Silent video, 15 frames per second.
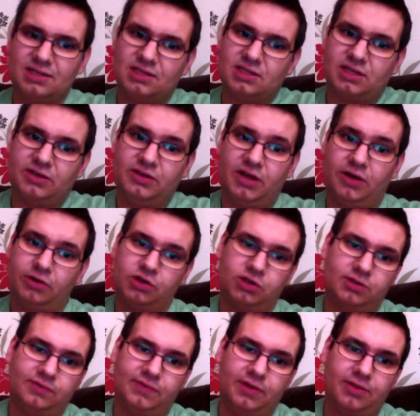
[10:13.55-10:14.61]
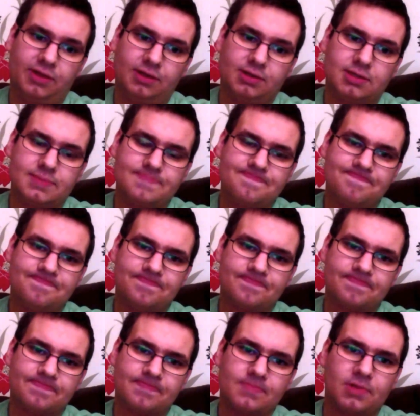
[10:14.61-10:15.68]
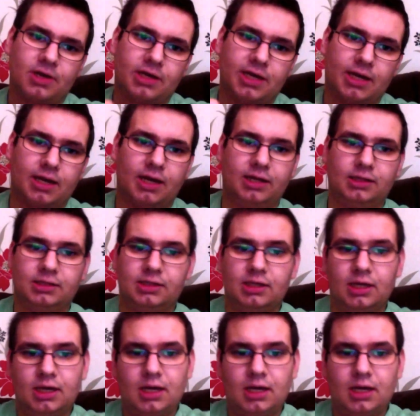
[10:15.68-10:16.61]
so no, it shouldn't affect things. Okay, and